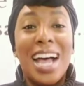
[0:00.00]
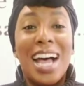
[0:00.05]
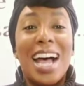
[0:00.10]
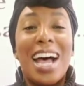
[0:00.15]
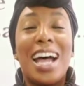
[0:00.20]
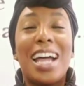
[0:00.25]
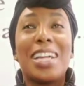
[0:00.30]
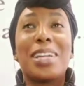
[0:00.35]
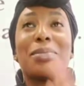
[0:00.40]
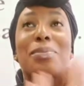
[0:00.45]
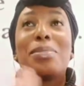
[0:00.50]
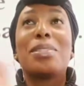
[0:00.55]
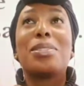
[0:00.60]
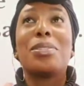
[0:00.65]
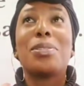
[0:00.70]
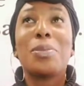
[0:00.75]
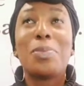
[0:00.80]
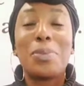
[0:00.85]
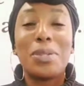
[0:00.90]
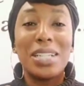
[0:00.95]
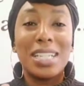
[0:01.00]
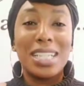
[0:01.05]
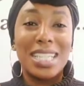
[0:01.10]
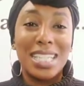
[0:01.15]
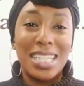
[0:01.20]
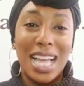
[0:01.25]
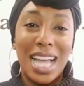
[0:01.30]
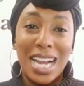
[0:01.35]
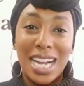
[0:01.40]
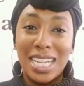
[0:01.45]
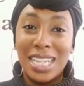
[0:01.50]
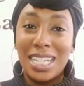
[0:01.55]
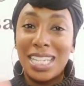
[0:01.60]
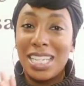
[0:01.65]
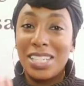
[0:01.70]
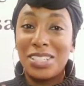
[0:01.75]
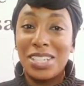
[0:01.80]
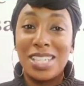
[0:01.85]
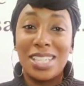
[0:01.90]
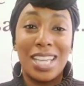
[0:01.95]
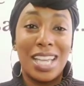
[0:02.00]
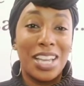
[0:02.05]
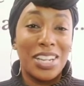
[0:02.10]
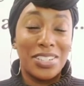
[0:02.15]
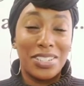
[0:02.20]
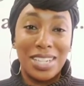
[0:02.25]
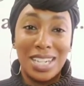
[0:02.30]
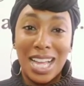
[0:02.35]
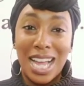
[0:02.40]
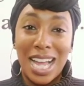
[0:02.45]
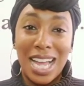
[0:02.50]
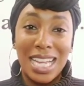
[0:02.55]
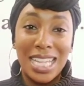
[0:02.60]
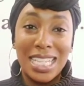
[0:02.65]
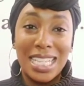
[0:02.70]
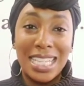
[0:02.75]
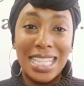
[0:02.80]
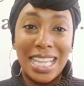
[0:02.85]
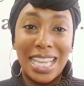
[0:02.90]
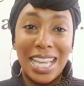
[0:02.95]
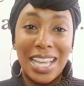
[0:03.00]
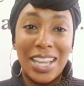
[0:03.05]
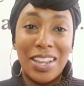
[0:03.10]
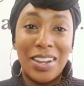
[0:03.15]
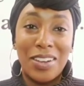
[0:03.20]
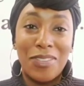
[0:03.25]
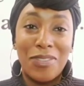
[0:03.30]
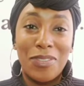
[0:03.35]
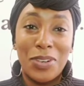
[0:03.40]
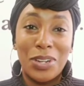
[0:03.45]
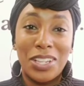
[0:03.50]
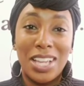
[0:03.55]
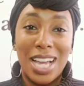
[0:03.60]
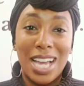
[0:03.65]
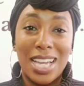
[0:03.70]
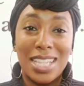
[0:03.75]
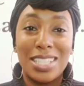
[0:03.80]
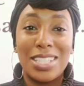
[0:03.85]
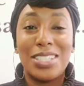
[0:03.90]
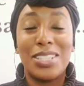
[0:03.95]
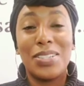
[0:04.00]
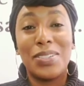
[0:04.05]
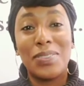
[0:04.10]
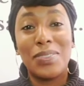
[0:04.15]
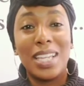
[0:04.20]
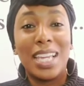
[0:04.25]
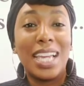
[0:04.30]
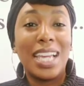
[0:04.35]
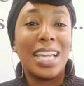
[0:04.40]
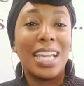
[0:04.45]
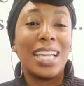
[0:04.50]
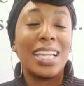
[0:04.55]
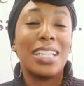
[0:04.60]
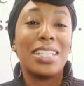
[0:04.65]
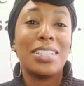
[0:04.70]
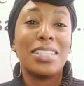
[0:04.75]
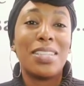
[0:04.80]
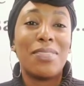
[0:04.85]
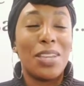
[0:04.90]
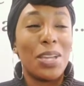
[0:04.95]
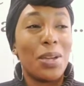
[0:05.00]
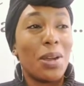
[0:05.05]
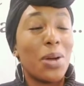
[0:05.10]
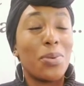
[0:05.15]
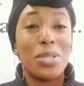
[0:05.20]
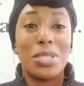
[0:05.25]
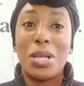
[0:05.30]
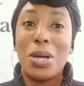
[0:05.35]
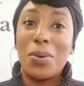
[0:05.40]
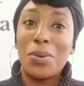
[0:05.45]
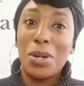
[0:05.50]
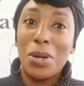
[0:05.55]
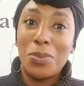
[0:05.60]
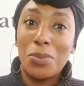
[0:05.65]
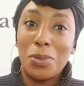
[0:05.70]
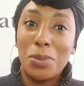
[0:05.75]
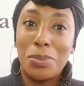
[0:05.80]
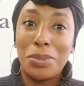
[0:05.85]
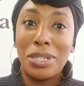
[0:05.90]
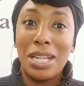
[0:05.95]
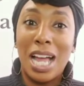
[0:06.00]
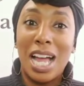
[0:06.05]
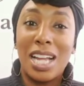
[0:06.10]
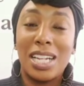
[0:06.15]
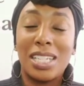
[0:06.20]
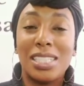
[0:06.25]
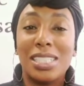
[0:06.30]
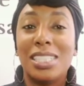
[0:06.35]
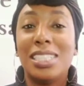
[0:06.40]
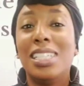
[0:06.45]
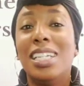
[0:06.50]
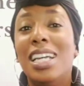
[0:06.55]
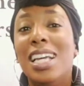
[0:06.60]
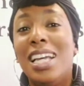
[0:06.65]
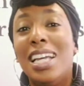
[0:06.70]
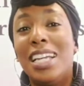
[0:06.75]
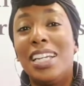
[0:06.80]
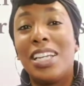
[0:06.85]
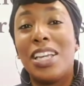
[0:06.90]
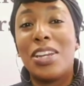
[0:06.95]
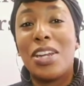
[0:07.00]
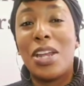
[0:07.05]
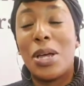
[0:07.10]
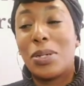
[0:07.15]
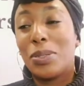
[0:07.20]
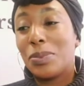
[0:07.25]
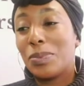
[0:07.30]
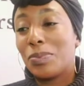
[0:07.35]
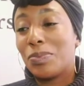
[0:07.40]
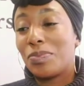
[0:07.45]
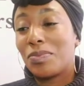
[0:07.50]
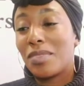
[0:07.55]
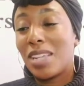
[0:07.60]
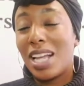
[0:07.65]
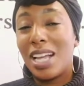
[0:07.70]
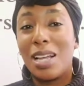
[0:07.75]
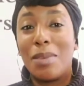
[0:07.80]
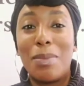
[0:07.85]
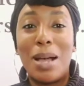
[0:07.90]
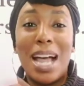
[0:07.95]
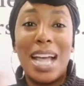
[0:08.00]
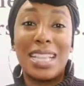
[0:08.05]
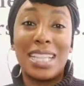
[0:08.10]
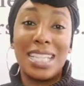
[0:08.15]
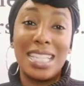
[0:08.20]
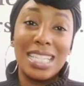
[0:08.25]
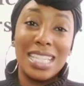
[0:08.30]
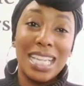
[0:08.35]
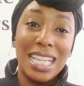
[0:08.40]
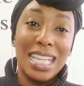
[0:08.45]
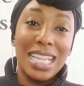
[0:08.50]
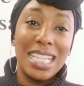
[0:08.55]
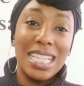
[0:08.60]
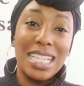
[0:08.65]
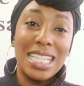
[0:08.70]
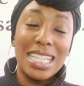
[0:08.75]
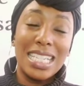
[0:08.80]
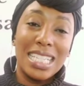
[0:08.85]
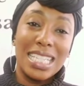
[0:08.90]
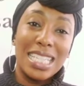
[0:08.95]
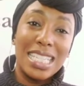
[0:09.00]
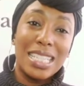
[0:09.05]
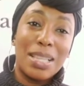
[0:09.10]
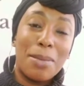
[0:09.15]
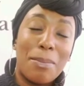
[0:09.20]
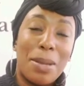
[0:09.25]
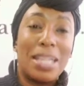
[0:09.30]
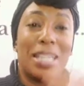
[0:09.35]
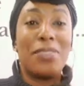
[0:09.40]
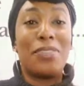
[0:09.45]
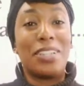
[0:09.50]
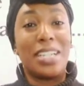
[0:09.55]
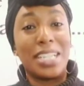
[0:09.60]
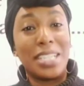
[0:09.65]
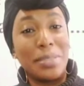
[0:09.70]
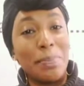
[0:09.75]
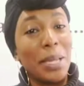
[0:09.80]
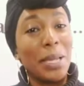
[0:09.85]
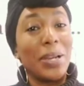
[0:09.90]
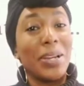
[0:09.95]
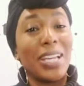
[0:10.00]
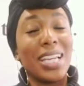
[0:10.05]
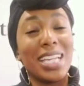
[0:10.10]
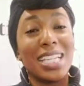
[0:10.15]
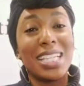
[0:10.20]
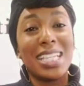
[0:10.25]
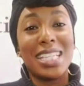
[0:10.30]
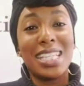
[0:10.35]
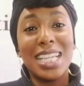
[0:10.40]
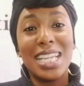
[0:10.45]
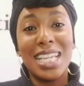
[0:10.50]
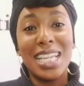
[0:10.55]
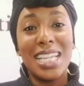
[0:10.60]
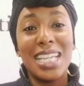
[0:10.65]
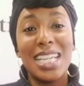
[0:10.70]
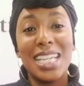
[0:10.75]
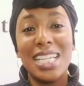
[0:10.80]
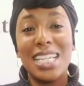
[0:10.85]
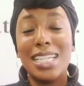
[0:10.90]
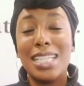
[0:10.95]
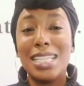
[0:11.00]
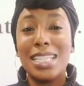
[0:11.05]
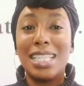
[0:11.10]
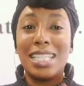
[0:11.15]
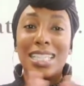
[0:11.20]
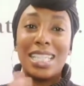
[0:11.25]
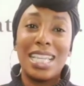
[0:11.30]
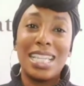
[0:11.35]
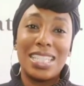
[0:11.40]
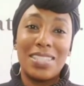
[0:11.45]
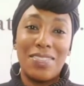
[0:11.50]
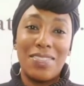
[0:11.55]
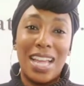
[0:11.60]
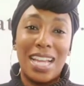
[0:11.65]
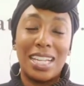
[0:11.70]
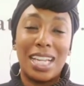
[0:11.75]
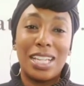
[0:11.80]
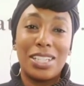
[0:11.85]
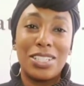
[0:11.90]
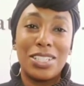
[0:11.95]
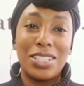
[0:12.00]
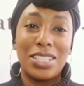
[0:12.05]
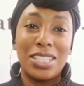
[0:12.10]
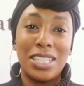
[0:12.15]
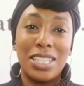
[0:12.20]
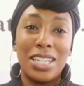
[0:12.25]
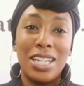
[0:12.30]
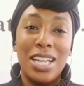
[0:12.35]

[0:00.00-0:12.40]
I am super excited. It's just extra content for you guys to tune in, to figure out what's going on with Brianna, behind the scenes, my different experiences, and things of that nature.